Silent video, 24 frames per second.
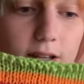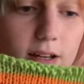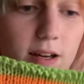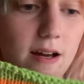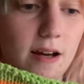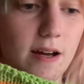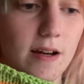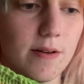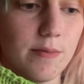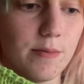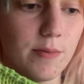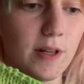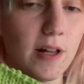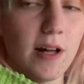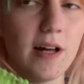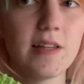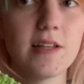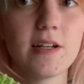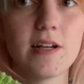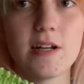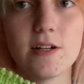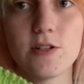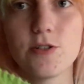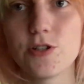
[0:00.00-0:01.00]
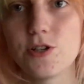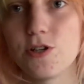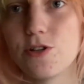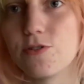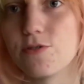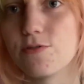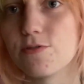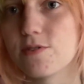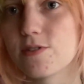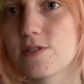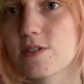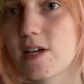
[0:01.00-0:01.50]
I'm glad that I
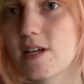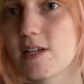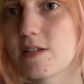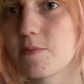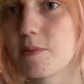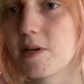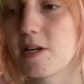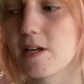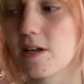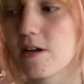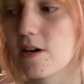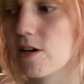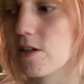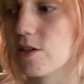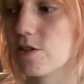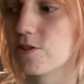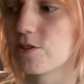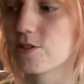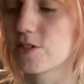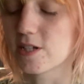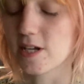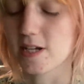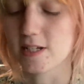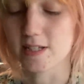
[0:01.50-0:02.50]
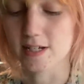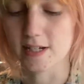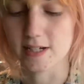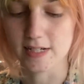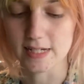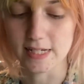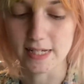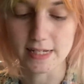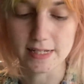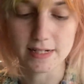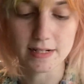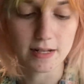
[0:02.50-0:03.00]
chose as many colors as I
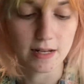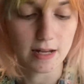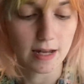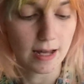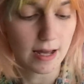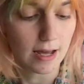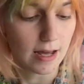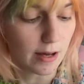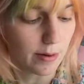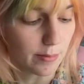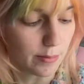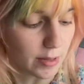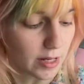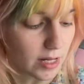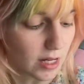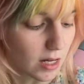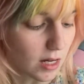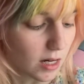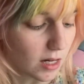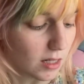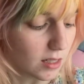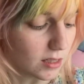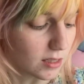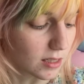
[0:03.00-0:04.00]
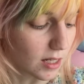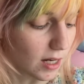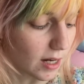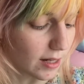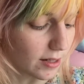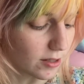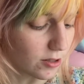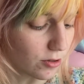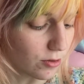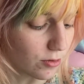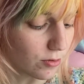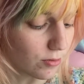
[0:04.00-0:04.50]
did because I
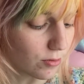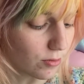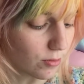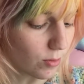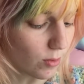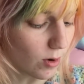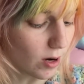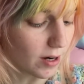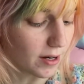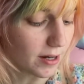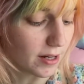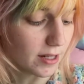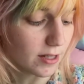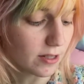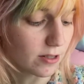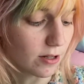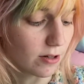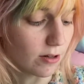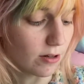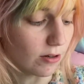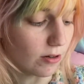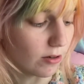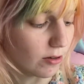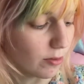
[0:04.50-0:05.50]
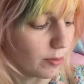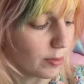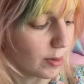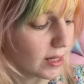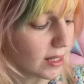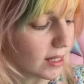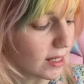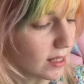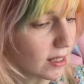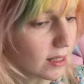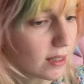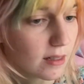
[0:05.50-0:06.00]
don't want it to all
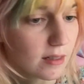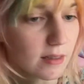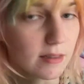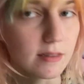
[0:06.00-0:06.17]
be